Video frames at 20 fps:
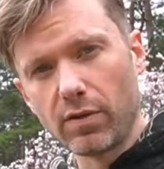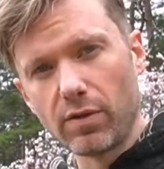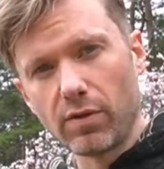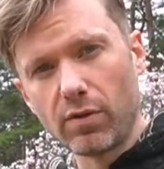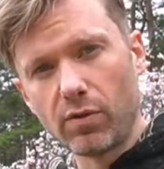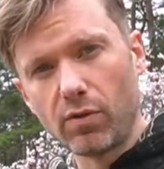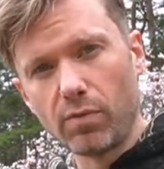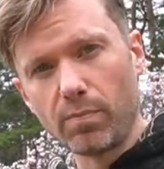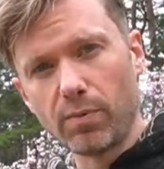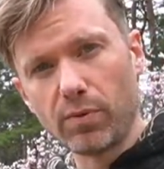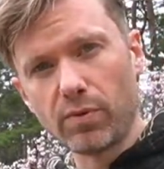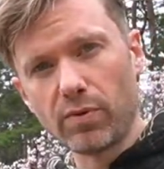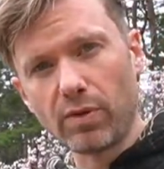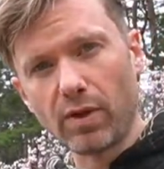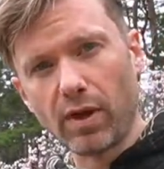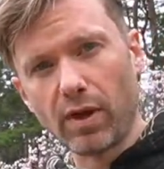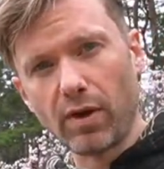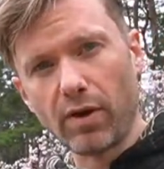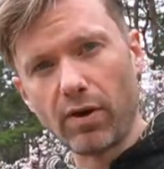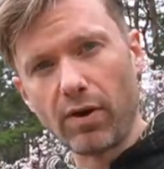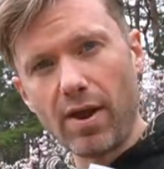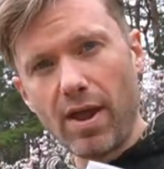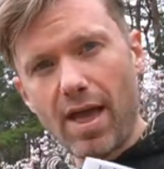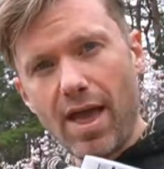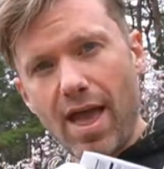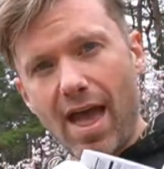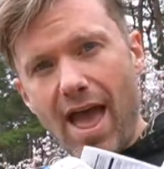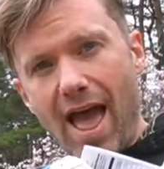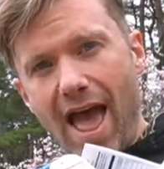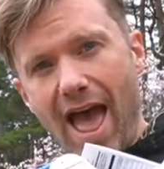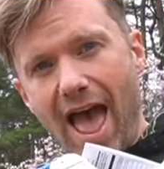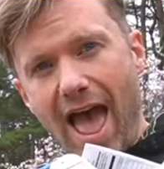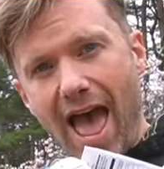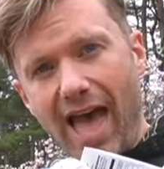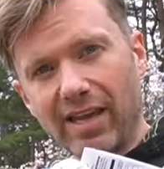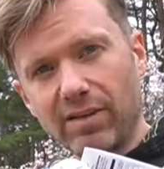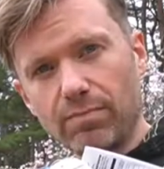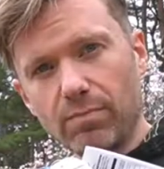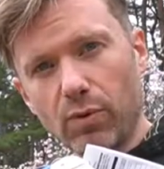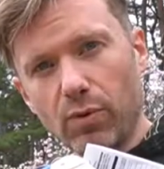Superstar
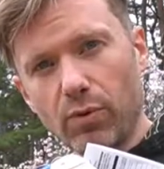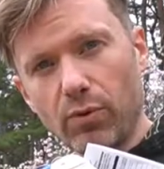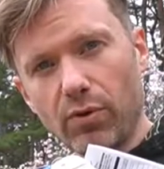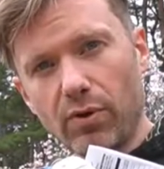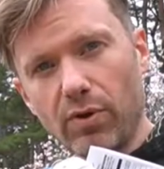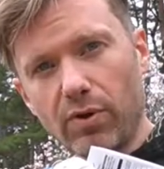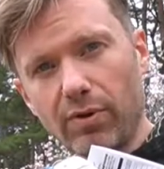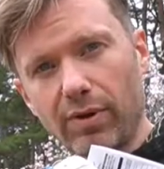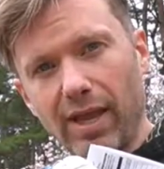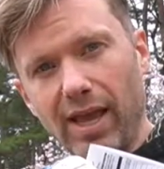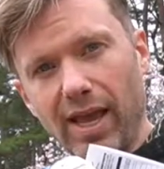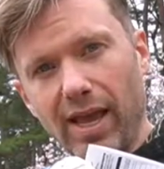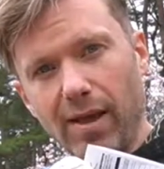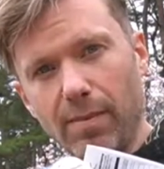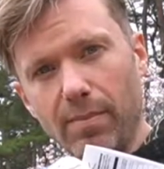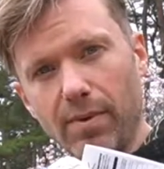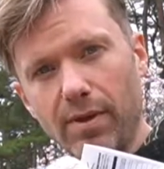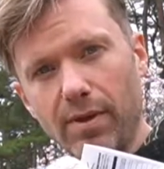ATMOS collab